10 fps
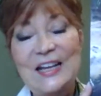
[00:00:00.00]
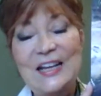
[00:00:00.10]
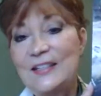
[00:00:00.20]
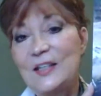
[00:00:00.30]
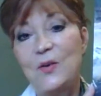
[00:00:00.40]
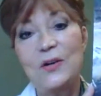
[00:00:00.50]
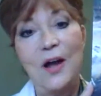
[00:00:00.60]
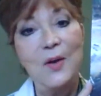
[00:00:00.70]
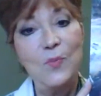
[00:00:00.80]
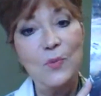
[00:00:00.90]
Is there an
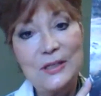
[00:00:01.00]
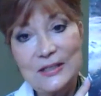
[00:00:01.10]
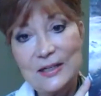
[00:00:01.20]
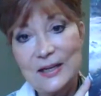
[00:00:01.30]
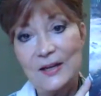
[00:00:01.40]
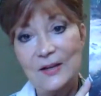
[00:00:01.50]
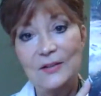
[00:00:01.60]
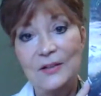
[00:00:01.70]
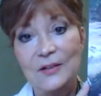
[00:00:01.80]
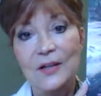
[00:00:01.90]
eyewitness
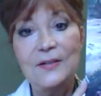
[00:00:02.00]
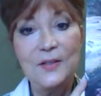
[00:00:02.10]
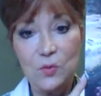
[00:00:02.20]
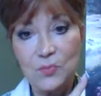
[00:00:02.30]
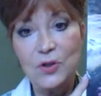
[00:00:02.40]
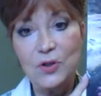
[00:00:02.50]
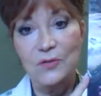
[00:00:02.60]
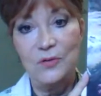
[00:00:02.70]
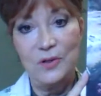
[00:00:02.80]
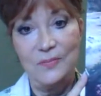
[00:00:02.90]
account, a description
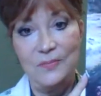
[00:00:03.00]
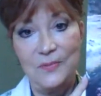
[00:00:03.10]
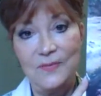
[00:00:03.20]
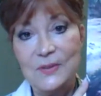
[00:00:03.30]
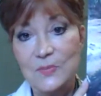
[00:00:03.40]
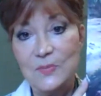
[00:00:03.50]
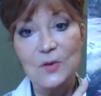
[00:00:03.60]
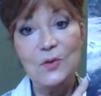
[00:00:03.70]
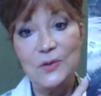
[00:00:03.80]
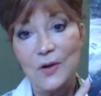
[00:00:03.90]
of him, of
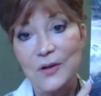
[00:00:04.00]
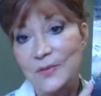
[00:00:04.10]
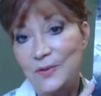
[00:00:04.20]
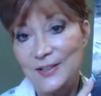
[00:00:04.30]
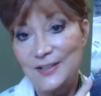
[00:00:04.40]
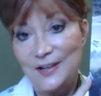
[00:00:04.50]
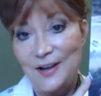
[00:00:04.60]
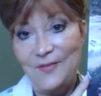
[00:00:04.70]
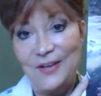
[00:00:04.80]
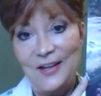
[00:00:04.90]
somebody who saw him during his
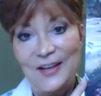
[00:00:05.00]
life?